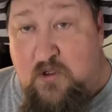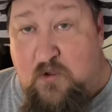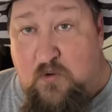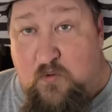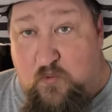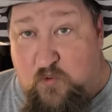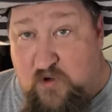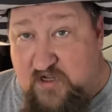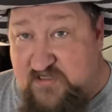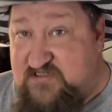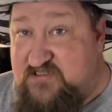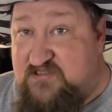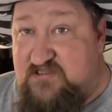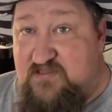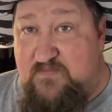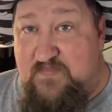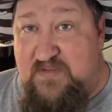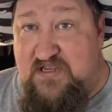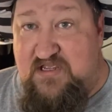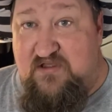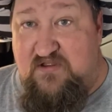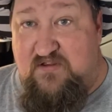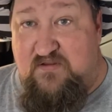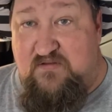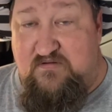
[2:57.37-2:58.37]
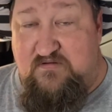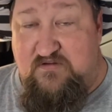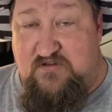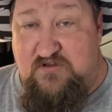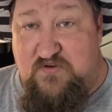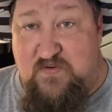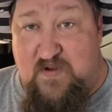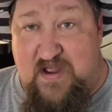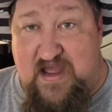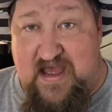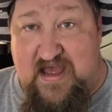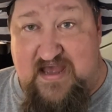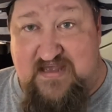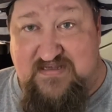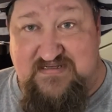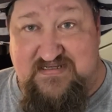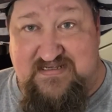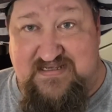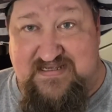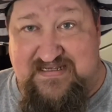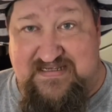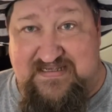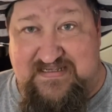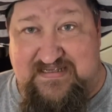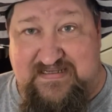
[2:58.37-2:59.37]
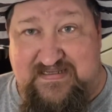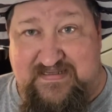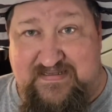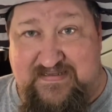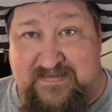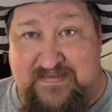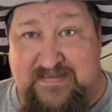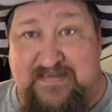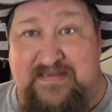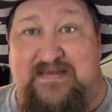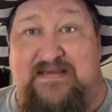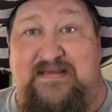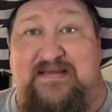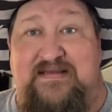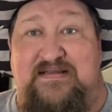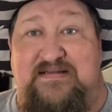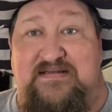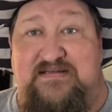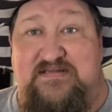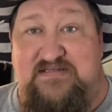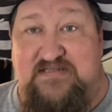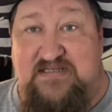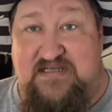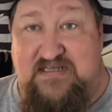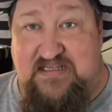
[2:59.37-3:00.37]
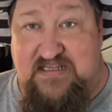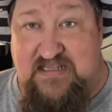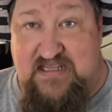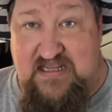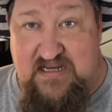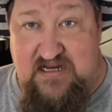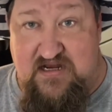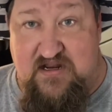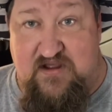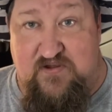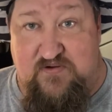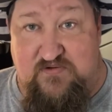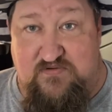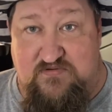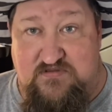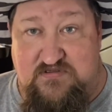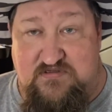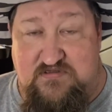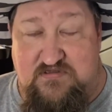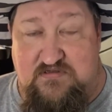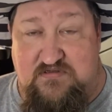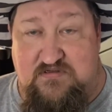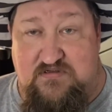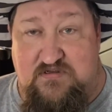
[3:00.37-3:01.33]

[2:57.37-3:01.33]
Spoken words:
What's the meal, you ask? Taquitos.